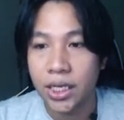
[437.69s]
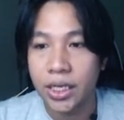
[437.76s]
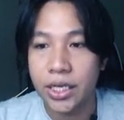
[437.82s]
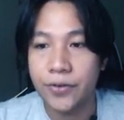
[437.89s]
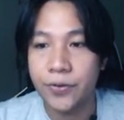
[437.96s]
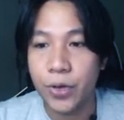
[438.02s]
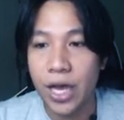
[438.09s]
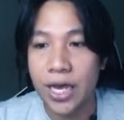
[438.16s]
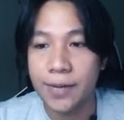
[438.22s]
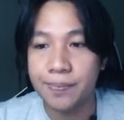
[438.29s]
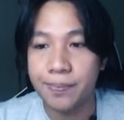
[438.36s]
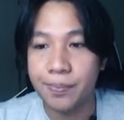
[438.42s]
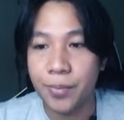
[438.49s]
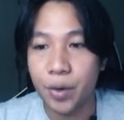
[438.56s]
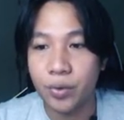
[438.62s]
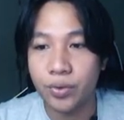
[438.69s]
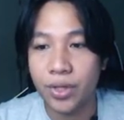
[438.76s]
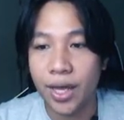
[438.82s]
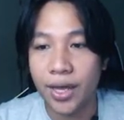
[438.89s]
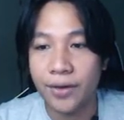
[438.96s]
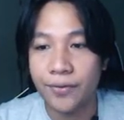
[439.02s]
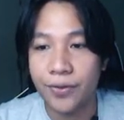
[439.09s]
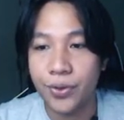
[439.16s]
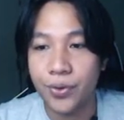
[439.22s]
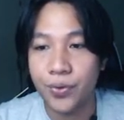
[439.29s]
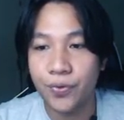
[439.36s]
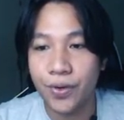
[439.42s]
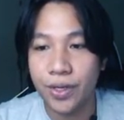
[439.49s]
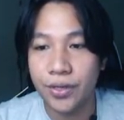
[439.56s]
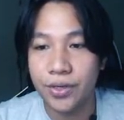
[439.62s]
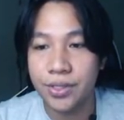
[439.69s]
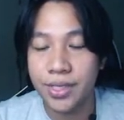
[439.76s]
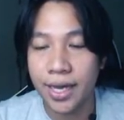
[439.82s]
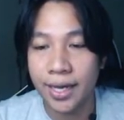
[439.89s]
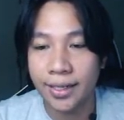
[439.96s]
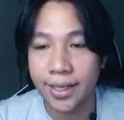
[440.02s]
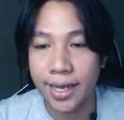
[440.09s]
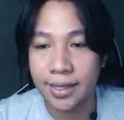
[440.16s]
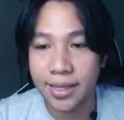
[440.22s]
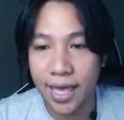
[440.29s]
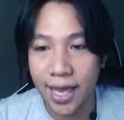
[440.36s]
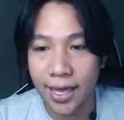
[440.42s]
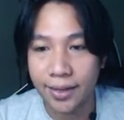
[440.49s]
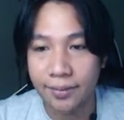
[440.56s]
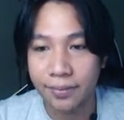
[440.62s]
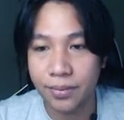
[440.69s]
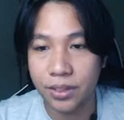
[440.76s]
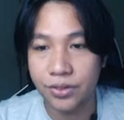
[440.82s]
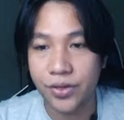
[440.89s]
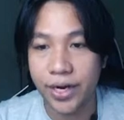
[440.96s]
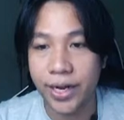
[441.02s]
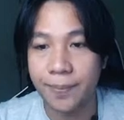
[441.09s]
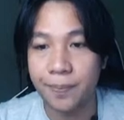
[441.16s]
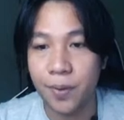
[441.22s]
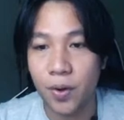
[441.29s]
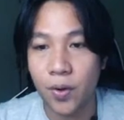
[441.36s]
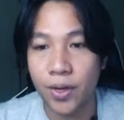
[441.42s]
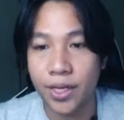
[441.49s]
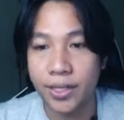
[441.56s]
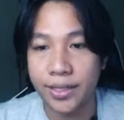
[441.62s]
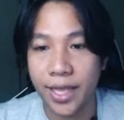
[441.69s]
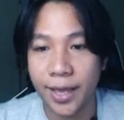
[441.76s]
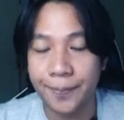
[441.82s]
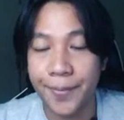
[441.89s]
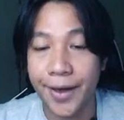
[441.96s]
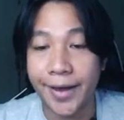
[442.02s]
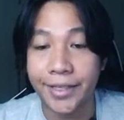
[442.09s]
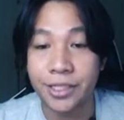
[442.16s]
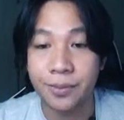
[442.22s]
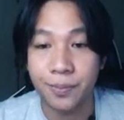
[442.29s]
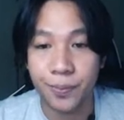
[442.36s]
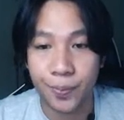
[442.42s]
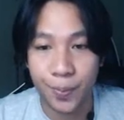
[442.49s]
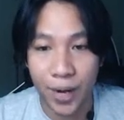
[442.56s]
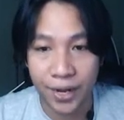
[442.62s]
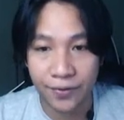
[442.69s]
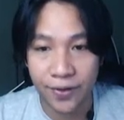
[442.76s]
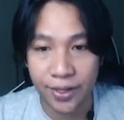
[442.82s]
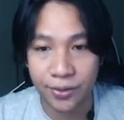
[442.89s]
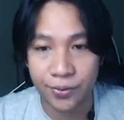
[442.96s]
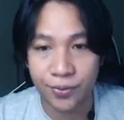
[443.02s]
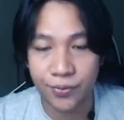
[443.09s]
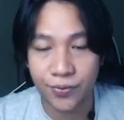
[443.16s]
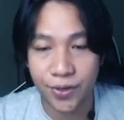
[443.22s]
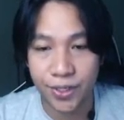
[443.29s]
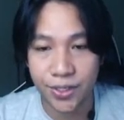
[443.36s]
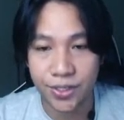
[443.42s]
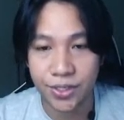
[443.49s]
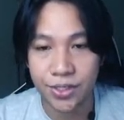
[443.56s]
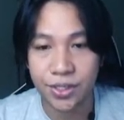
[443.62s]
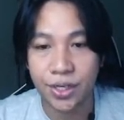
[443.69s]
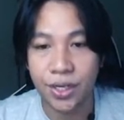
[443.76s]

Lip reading: If you upload a few videos at a time, try uploading them as private first.